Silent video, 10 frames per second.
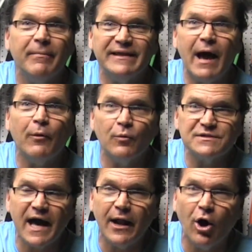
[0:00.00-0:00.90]
but that one
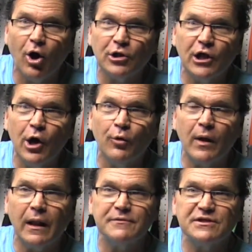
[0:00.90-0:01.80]
was kind of on
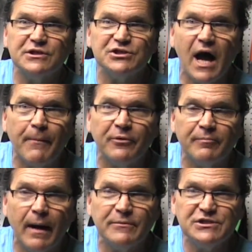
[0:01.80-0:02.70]
loan while I was in the shop
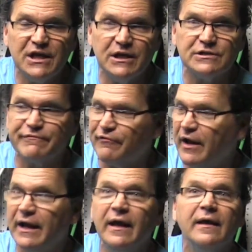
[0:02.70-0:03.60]
with my machinist
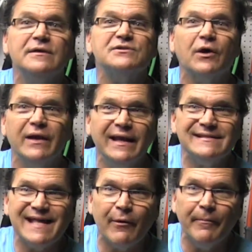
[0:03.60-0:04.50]
friend, so he
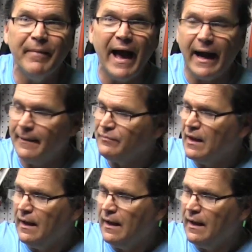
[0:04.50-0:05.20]
needs that one back.